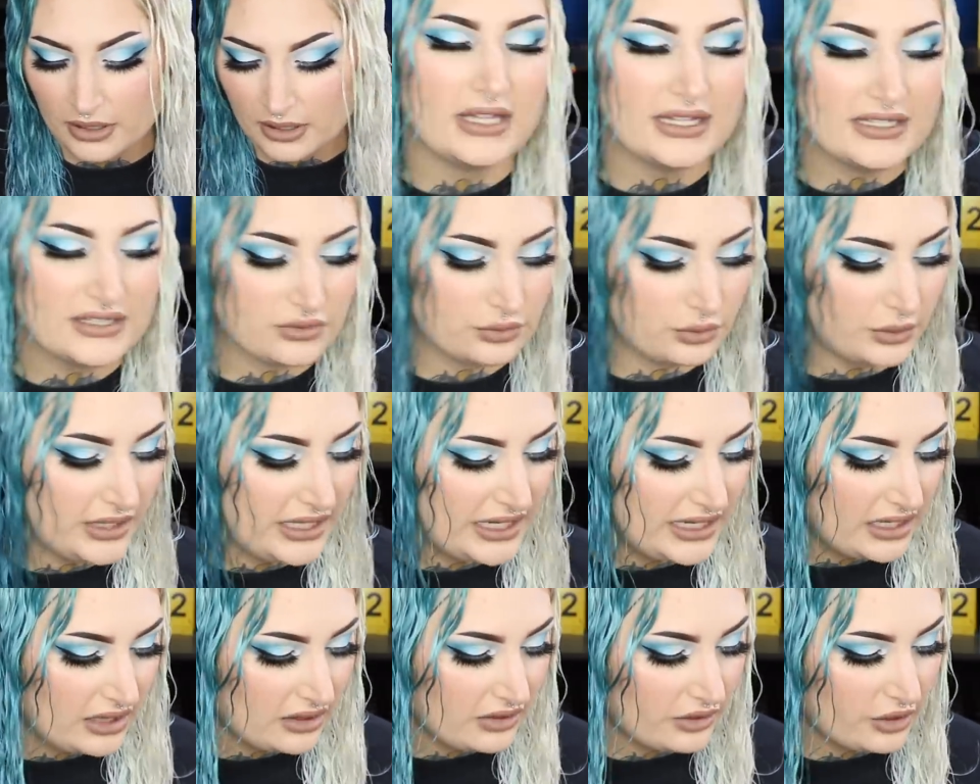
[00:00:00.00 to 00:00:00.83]
Let's
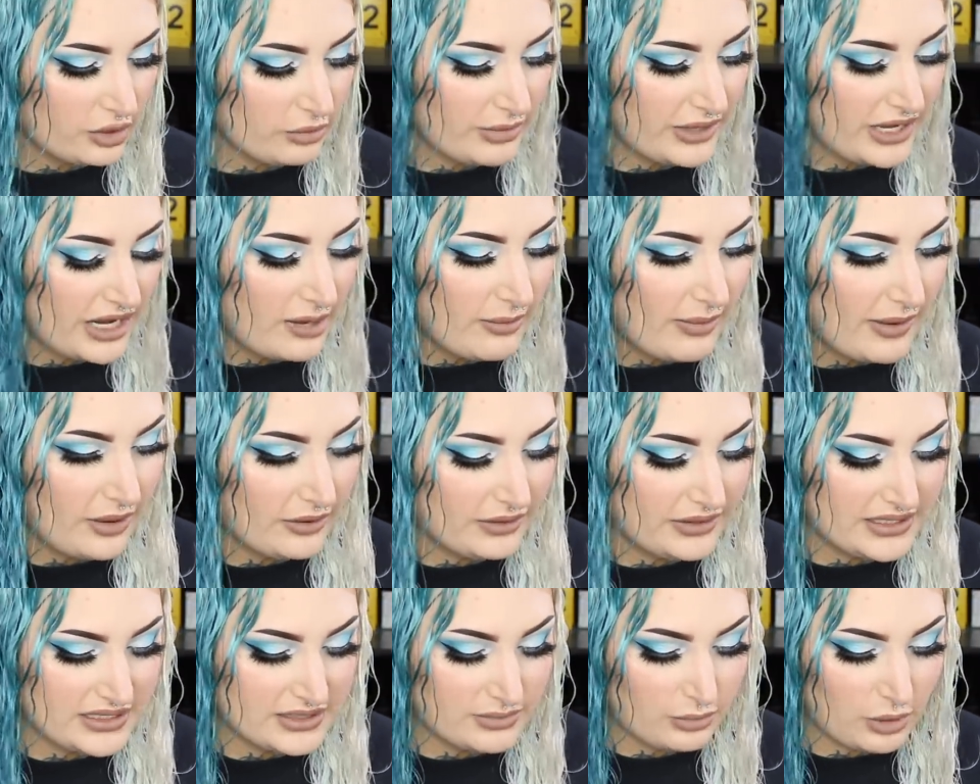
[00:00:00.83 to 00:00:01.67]
read a little bit
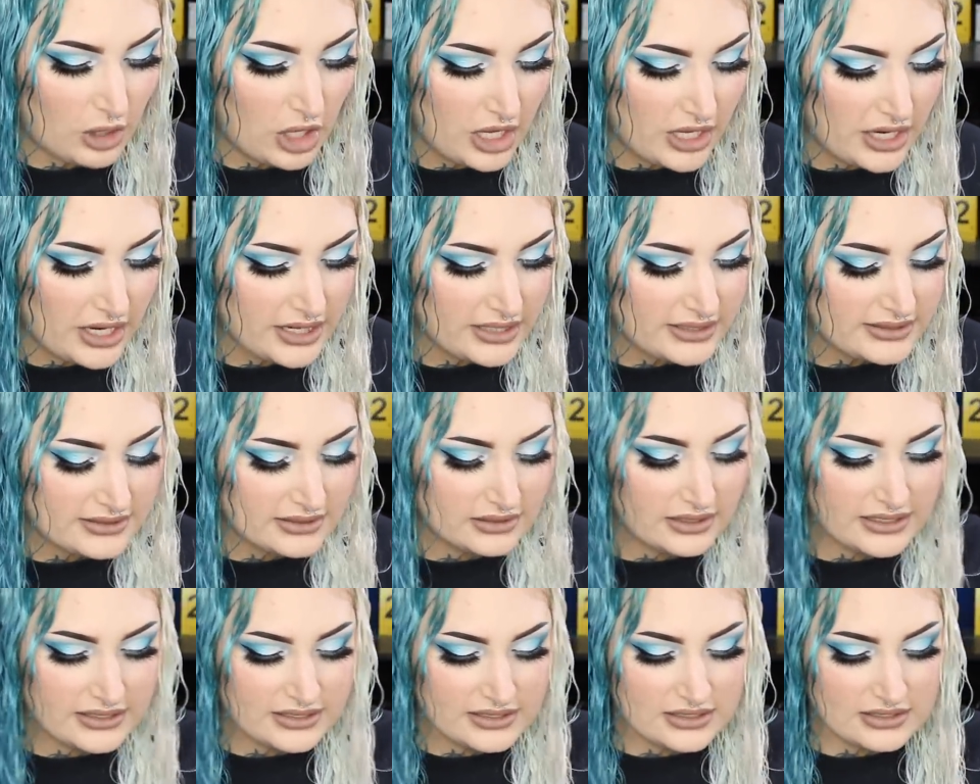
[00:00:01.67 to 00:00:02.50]
about these products.
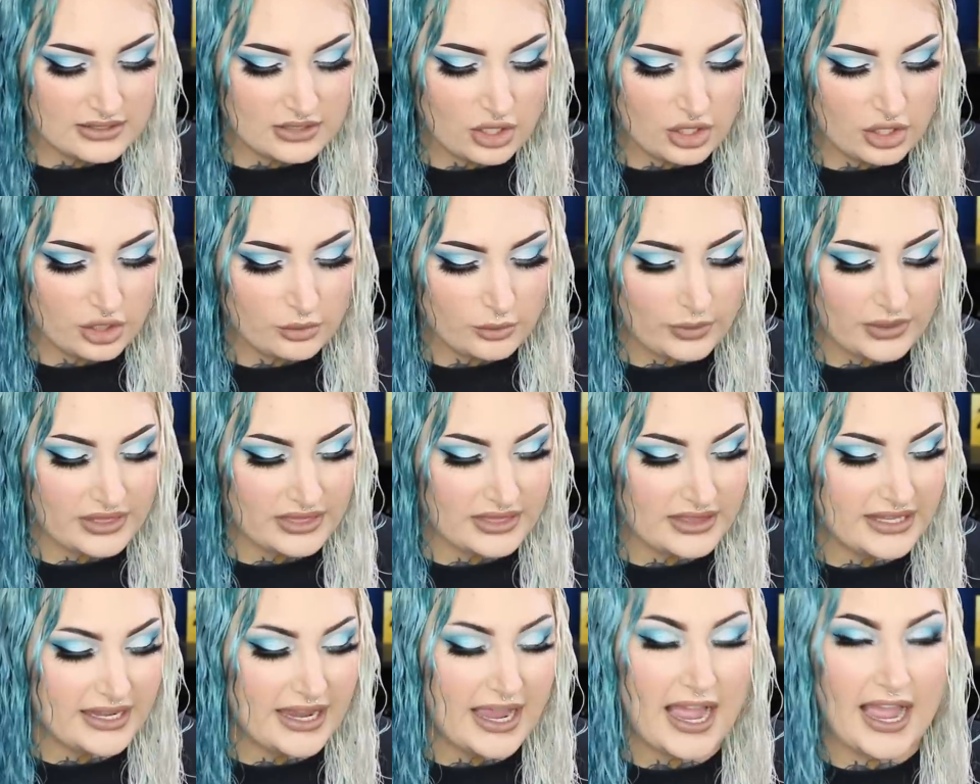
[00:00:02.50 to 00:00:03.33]
Let's start with
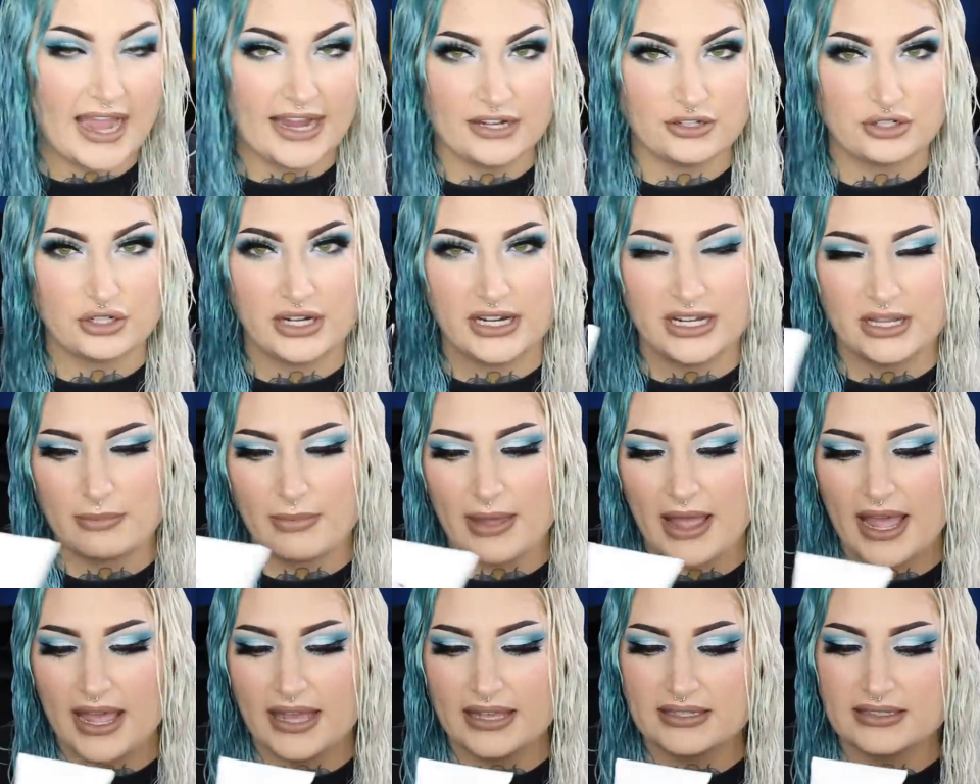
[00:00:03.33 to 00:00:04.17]
the hydrating
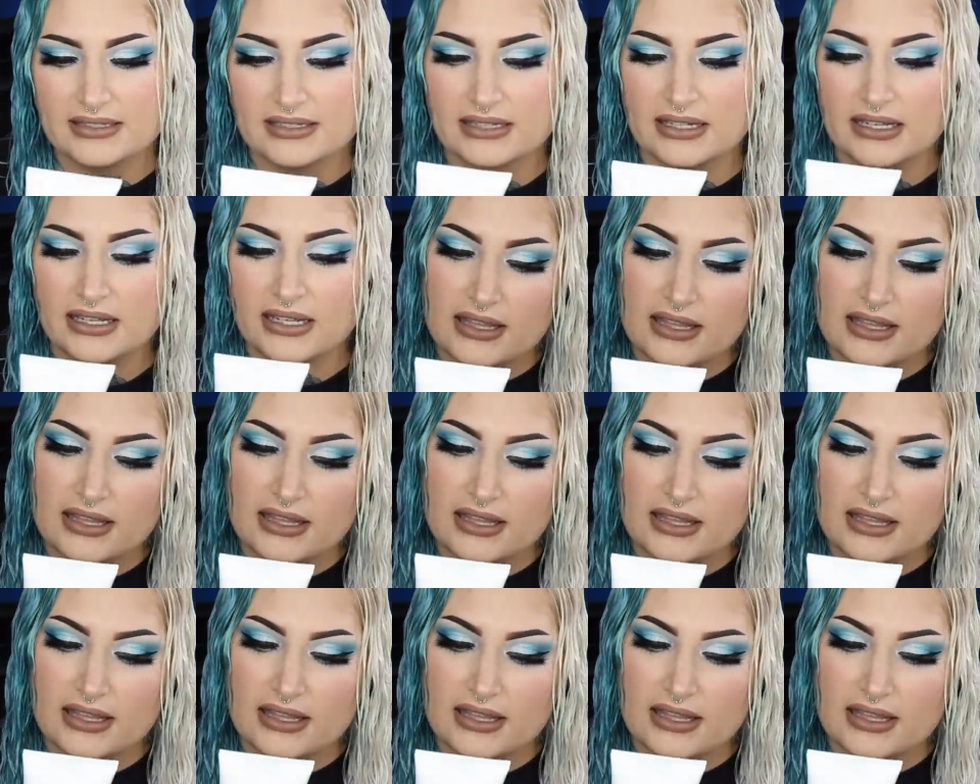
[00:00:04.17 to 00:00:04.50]
mask.